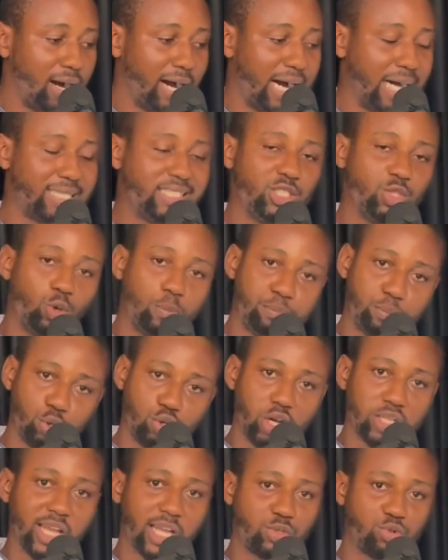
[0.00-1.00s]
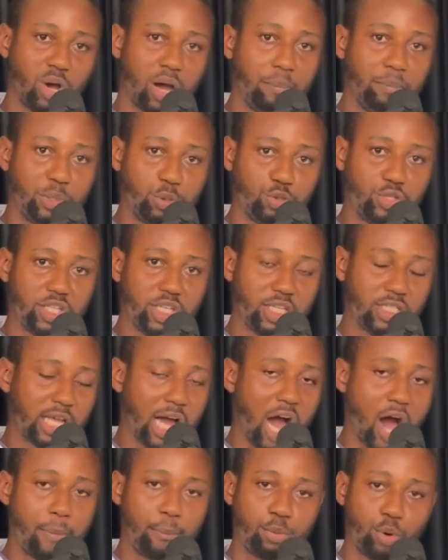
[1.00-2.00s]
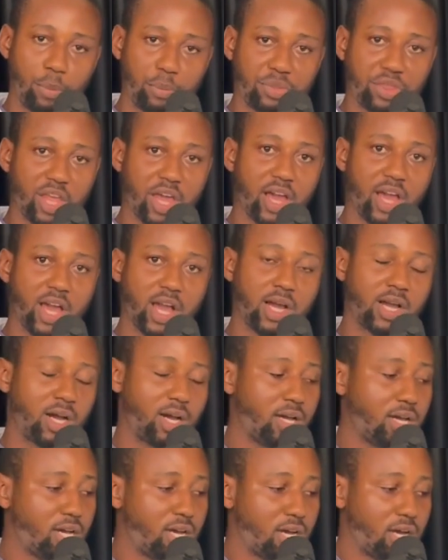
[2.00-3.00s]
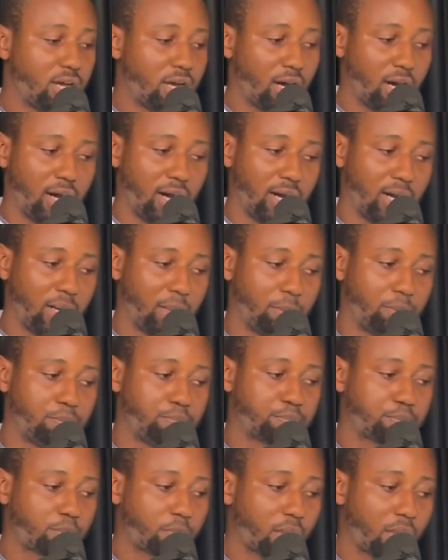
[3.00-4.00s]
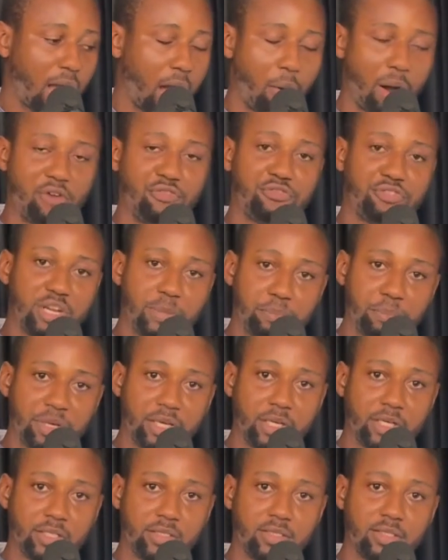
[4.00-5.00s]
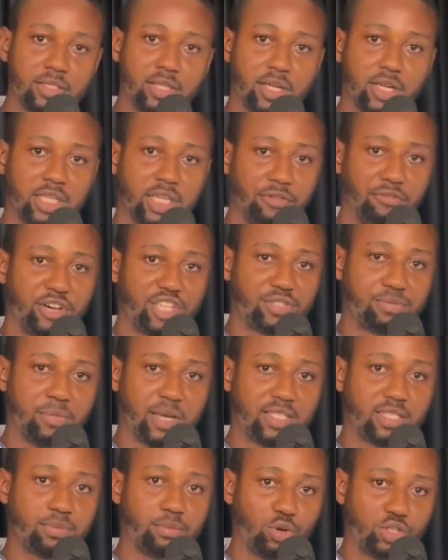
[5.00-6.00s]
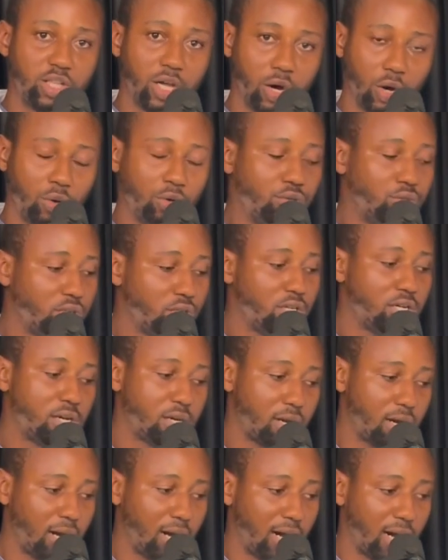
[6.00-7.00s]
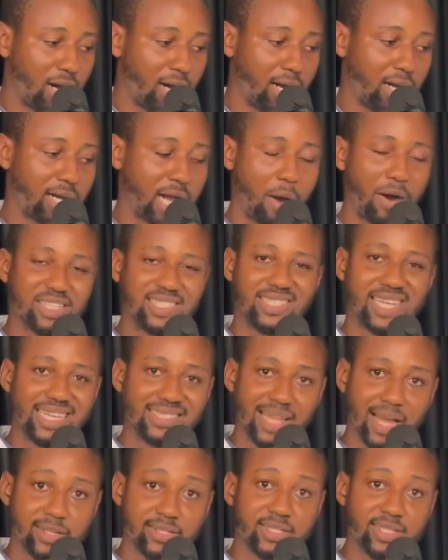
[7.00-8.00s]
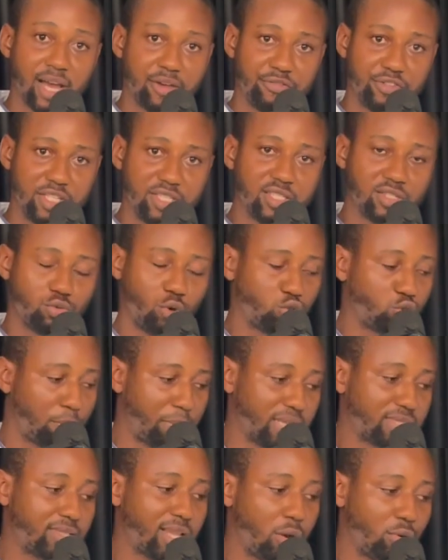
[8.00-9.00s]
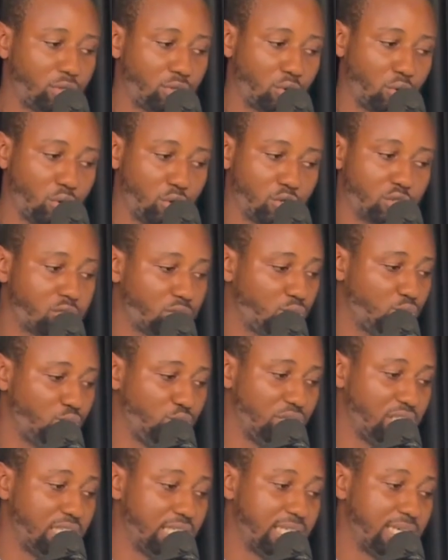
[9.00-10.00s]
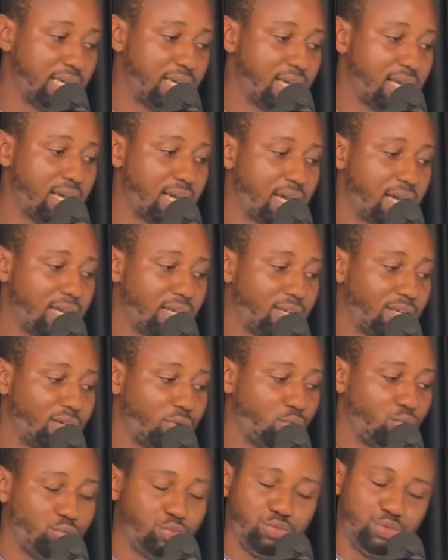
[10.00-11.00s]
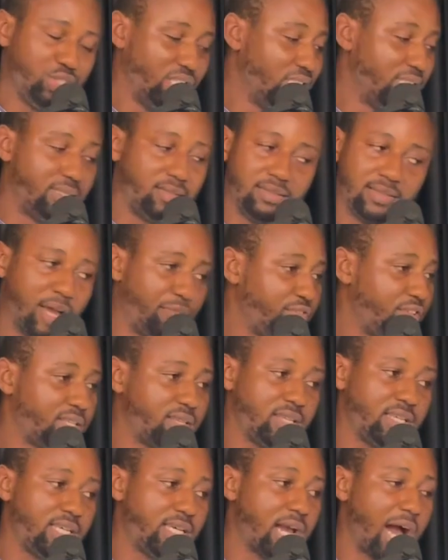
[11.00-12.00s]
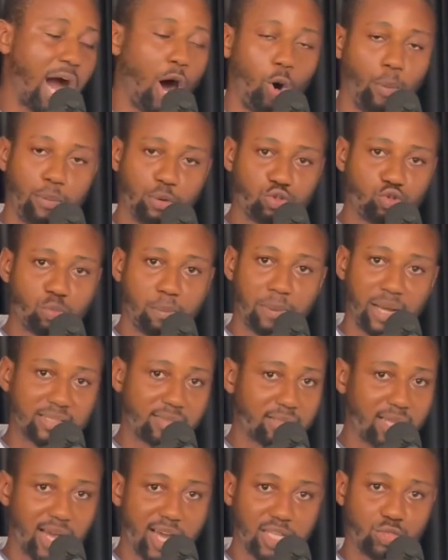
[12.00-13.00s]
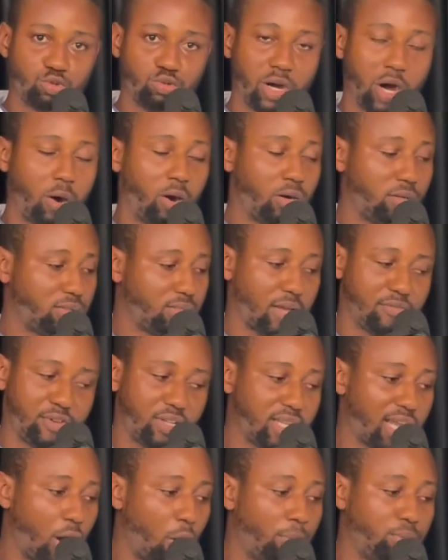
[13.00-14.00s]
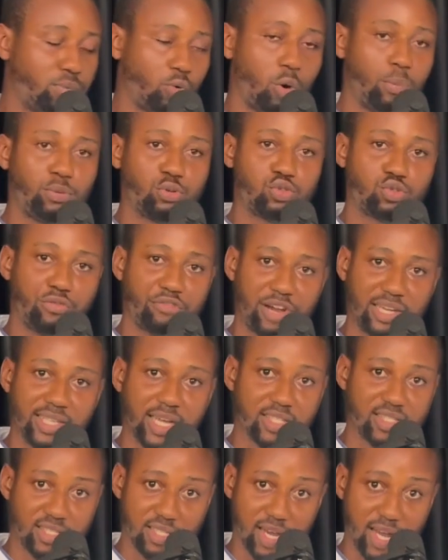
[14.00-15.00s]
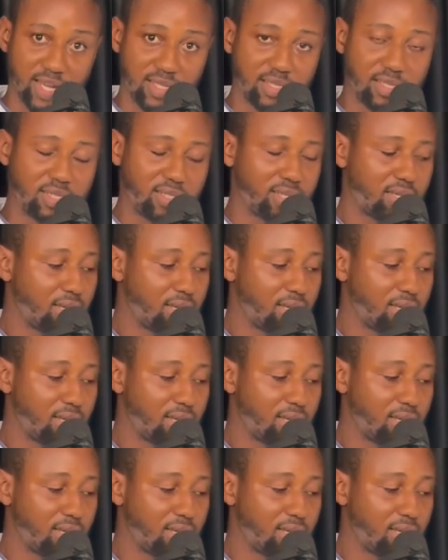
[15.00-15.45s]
new product that we are building, our pop tech, our flipping investment model, our site and service, you want to partner with us, we definitely are open to partners. We are definitely open to financiers.